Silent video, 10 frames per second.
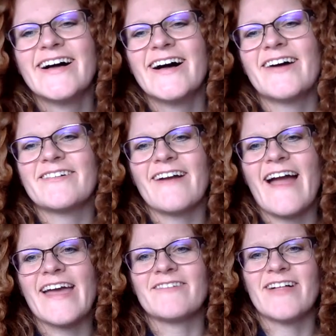All
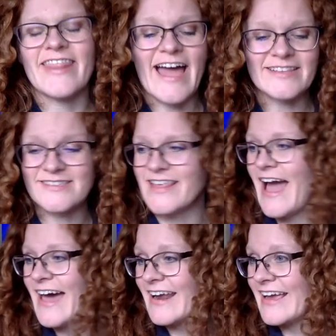right. Well, that's
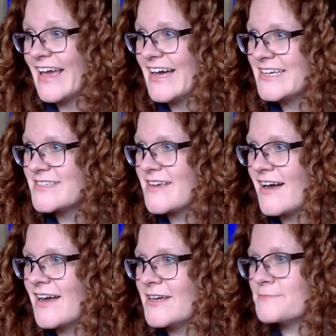that, I guess,
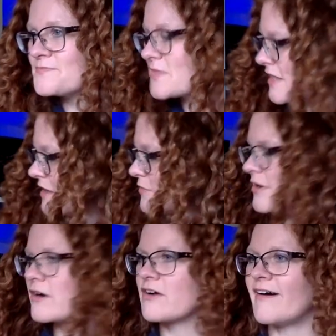huh?
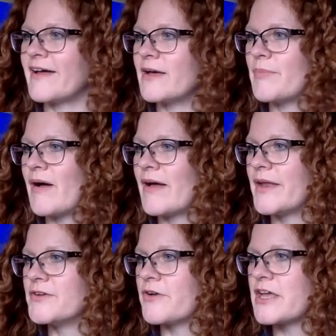We're caught up
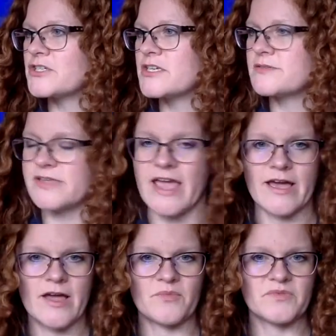on donations
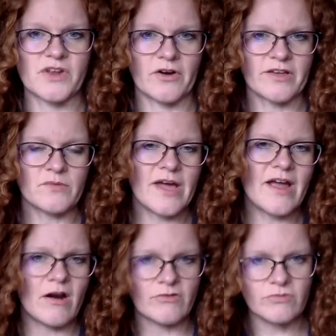and we've done our giveaway,
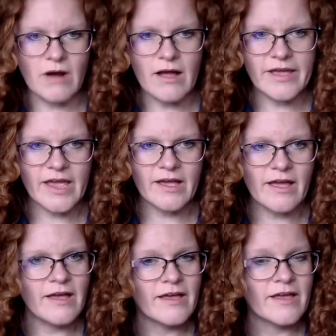our drawing,
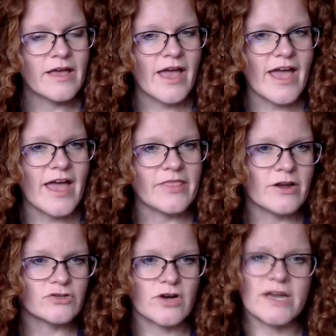and
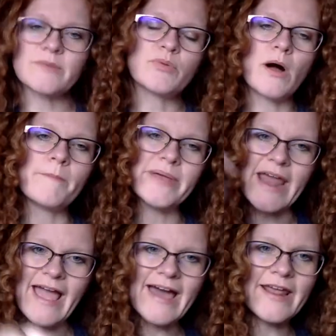they're trying to pump an
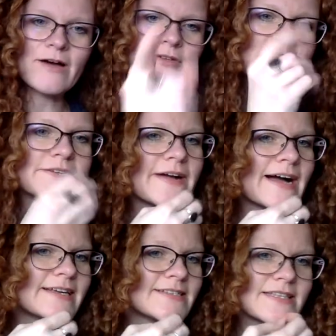ad out to you
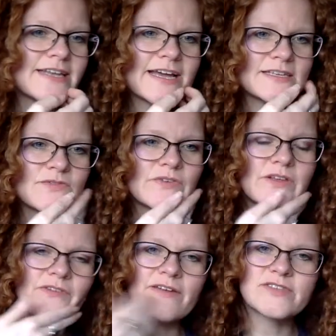guys in the next
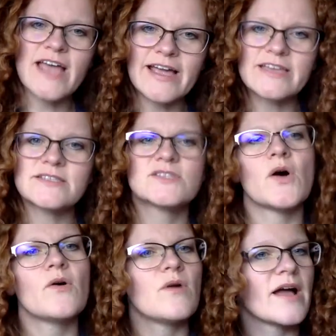fifty-five seconds.
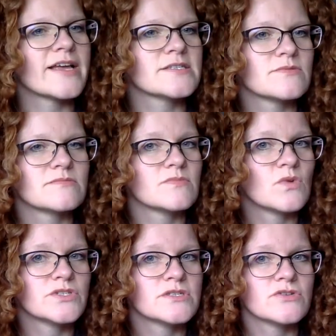So I guess
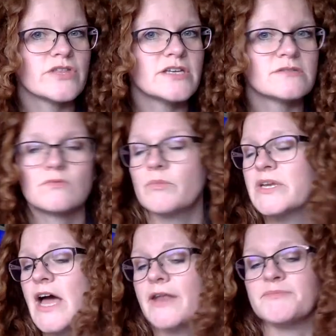we'll just do this. We'll
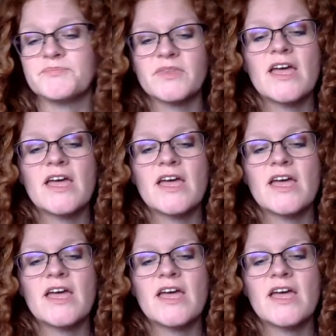be done.